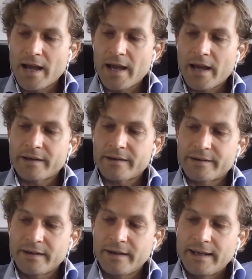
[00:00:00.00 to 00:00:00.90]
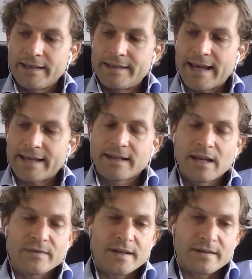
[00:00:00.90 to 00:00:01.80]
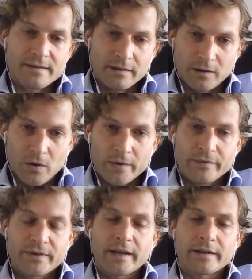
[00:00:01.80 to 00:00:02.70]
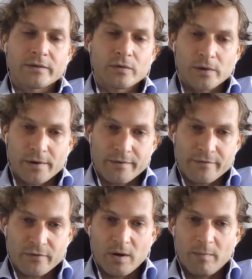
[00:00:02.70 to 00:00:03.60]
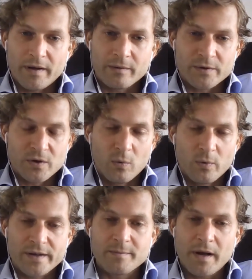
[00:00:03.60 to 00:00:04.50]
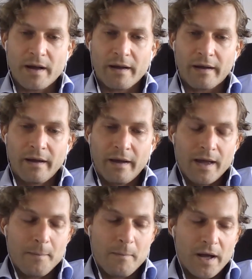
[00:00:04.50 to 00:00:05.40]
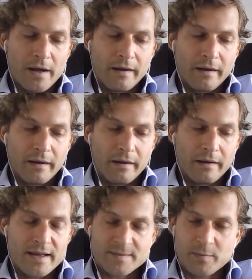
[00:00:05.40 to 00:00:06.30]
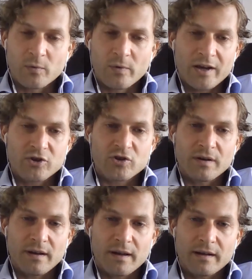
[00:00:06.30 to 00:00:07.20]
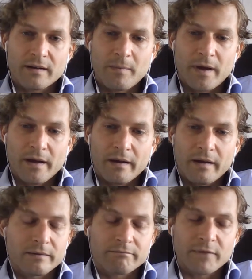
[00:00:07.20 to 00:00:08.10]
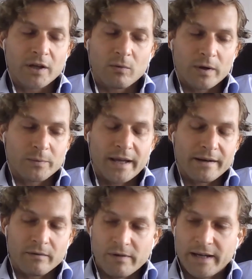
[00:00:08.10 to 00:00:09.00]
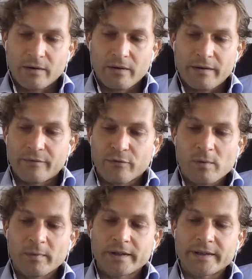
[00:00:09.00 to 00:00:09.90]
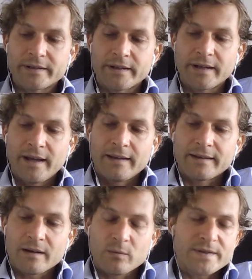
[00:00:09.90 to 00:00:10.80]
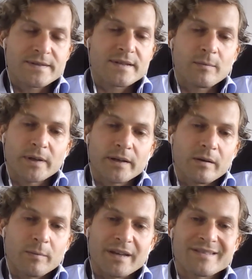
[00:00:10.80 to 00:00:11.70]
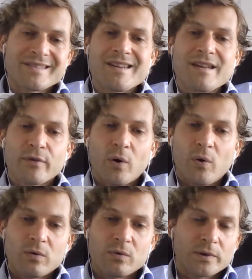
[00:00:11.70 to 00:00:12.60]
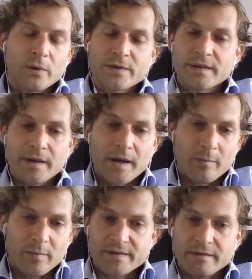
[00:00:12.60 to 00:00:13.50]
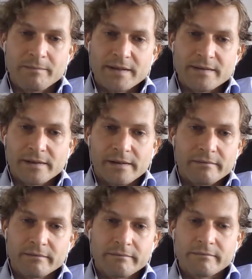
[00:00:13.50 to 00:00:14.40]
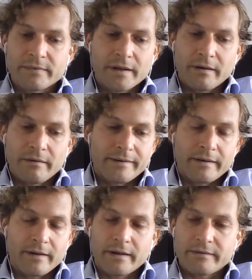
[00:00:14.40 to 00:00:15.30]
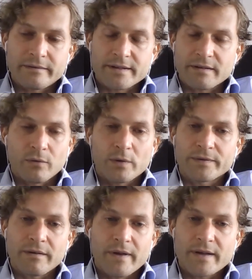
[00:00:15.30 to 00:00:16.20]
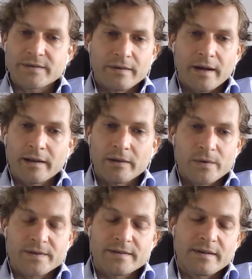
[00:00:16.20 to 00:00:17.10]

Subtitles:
And that gives us a lot of data to learn from. And it was always my aspiration and what we had agreed on informally that I wasn't simply going to be a CFO who looks at the numbers and basically, and is involved in investor dialogues,